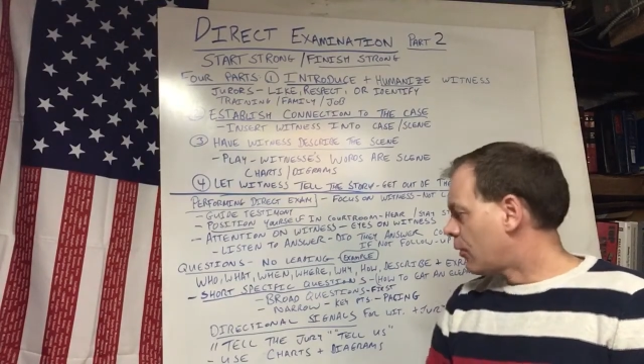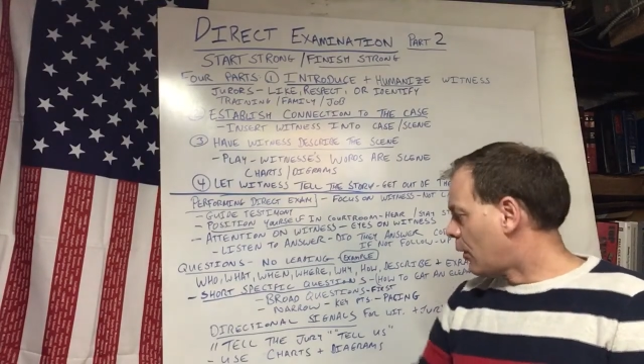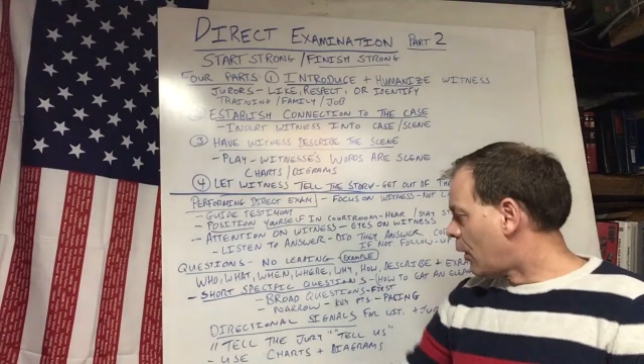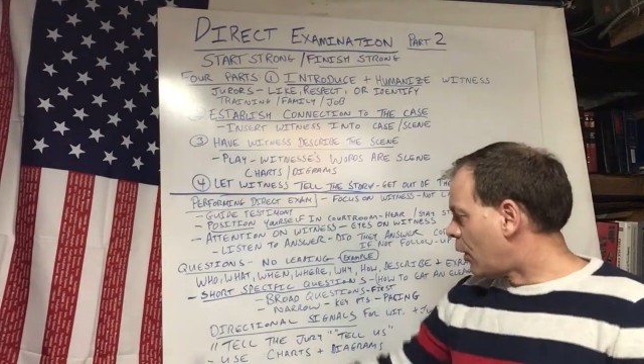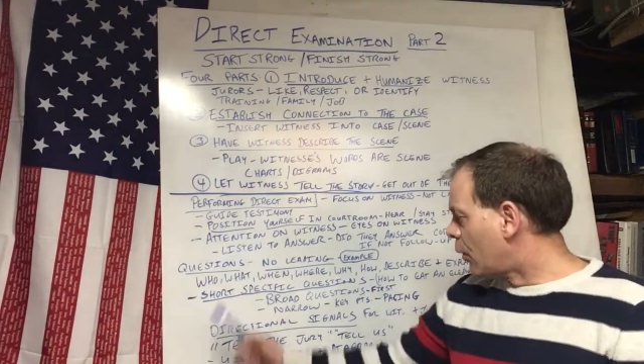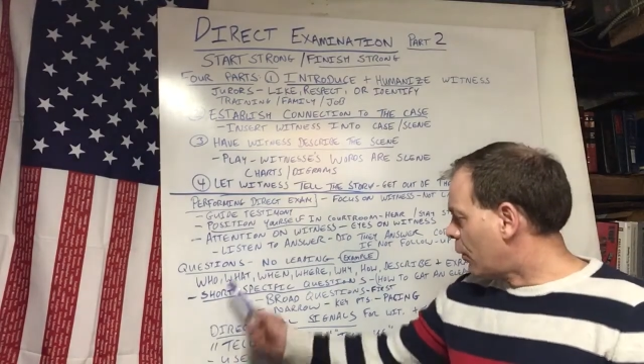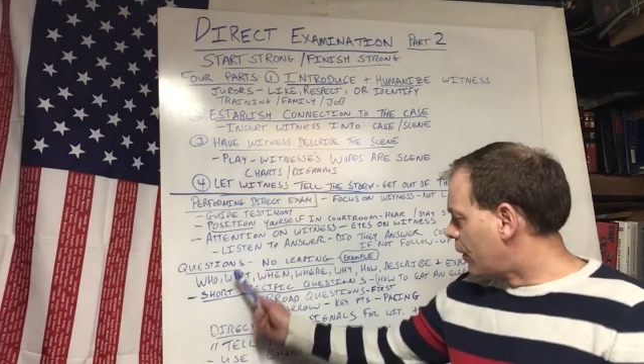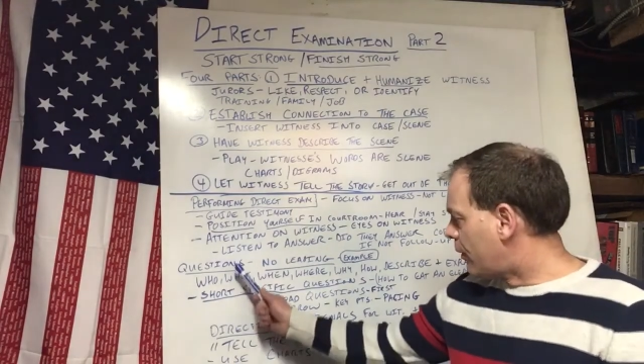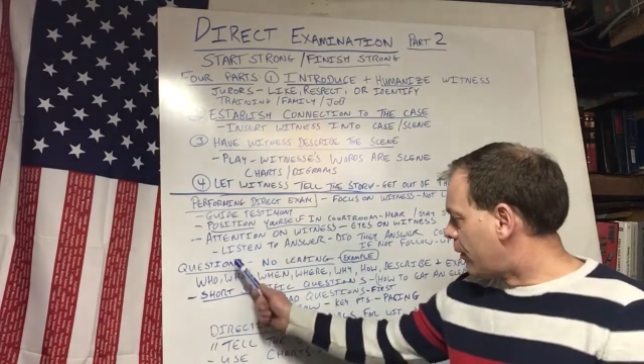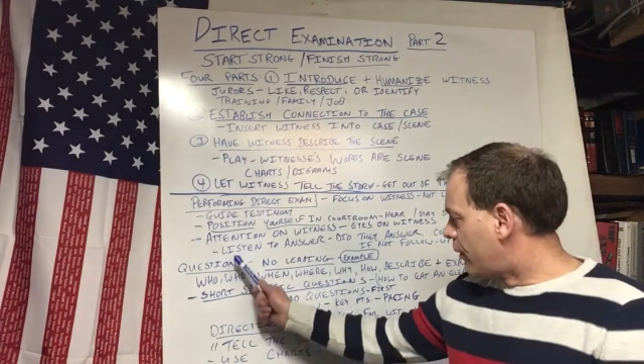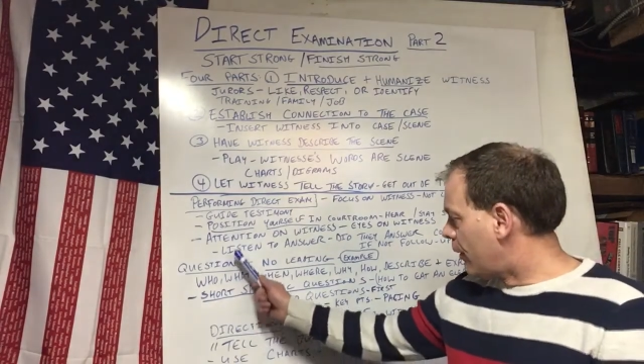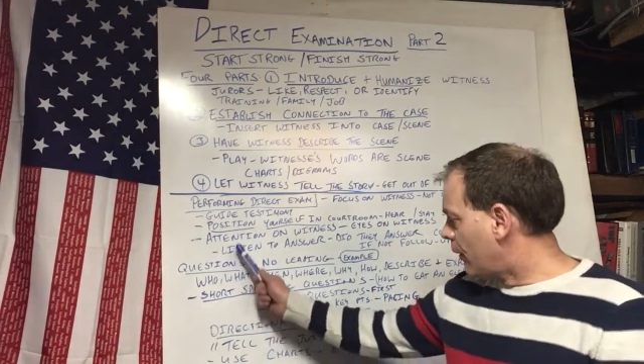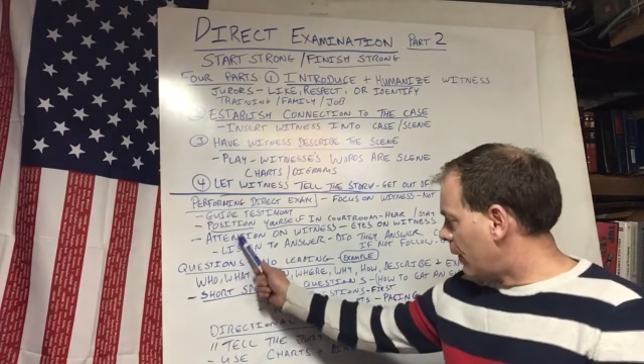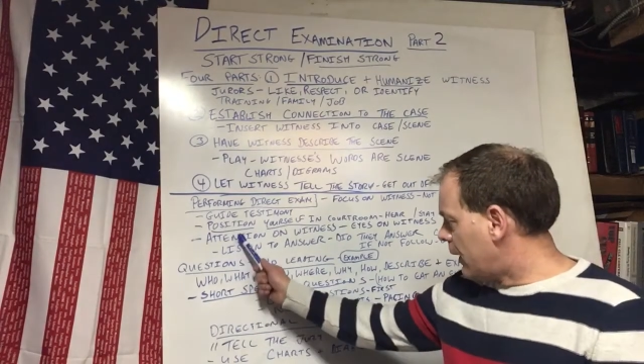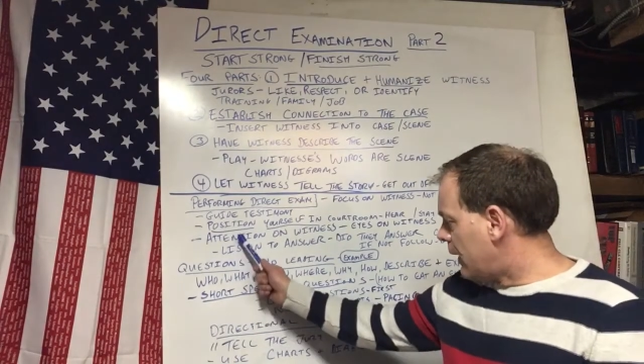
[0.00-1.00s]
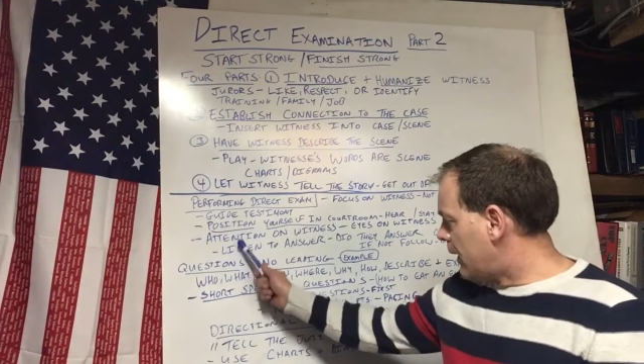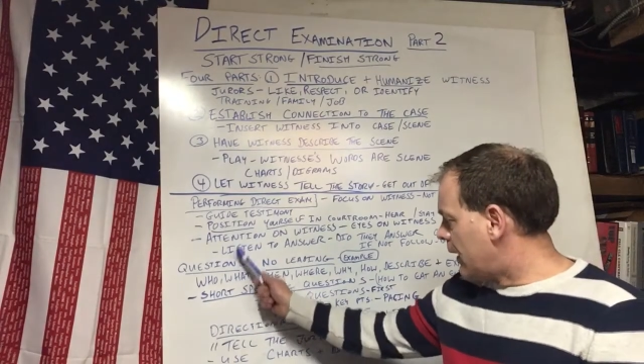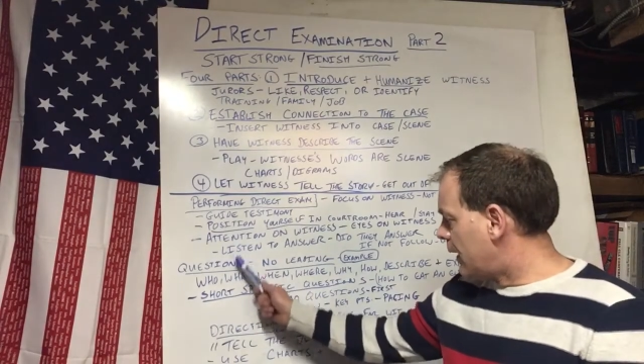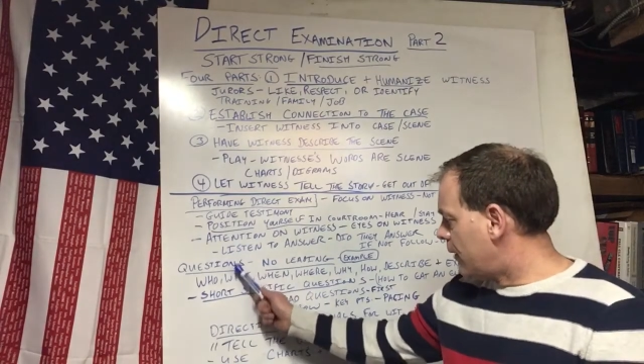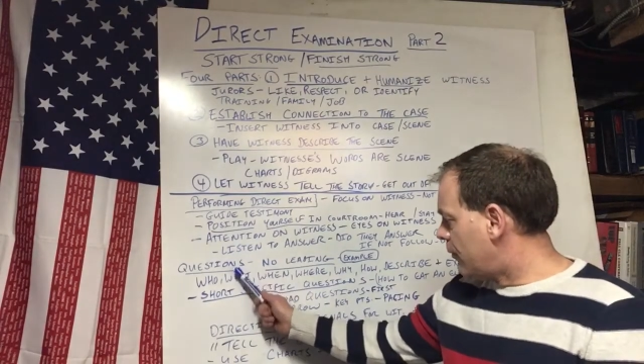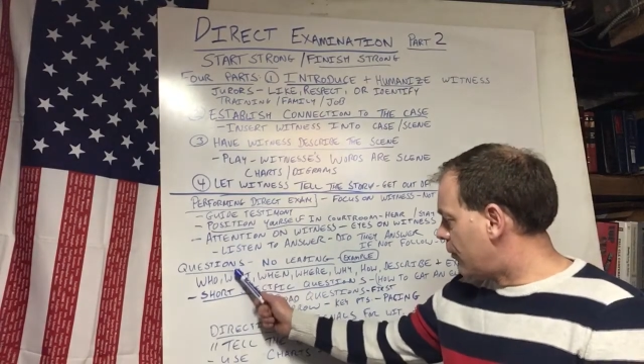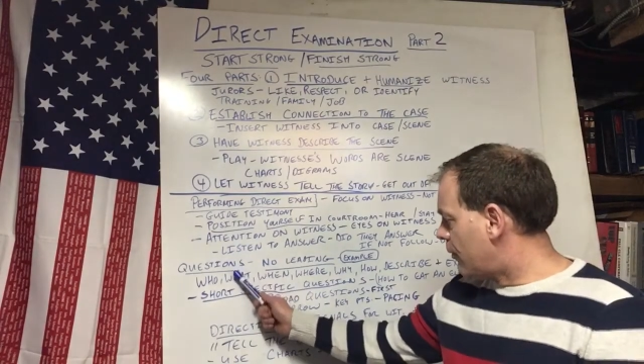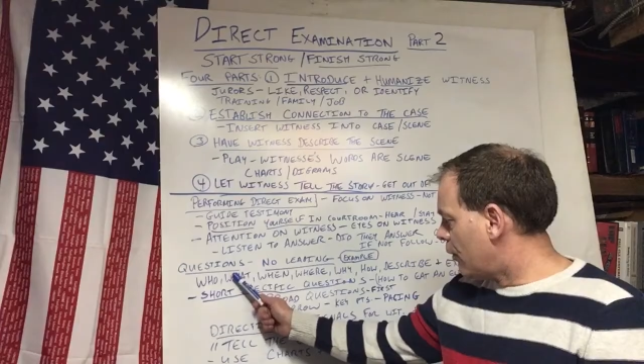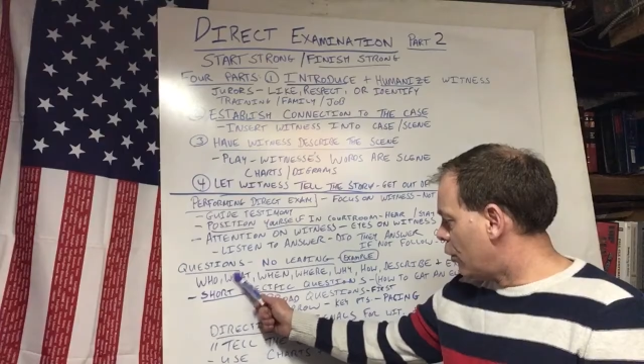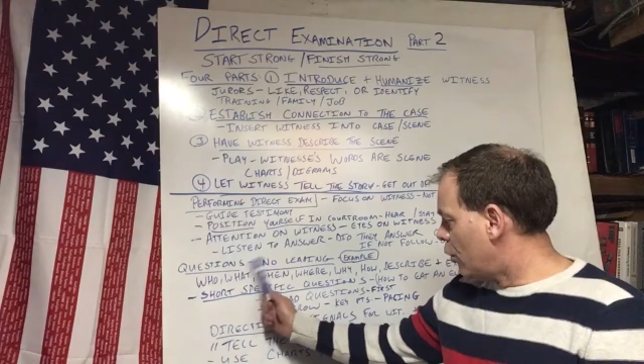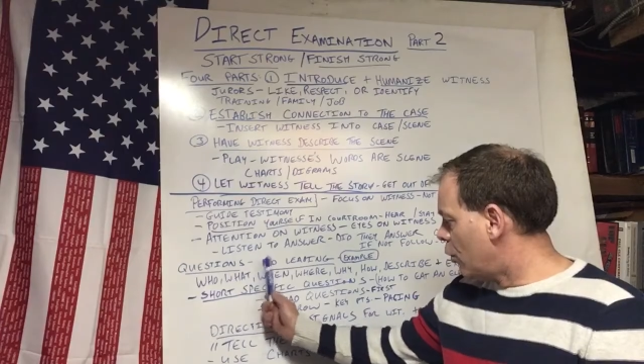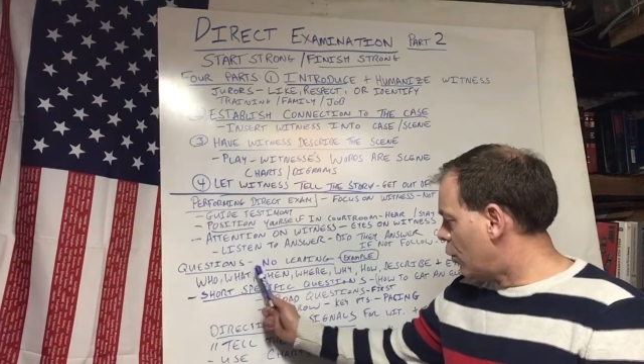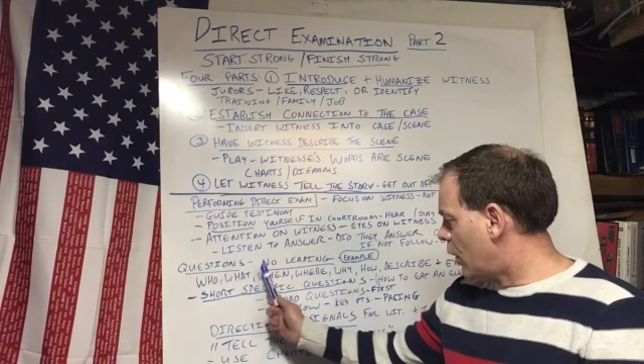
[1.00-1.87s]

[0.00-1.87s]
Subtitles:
along with the lead-ins, the who,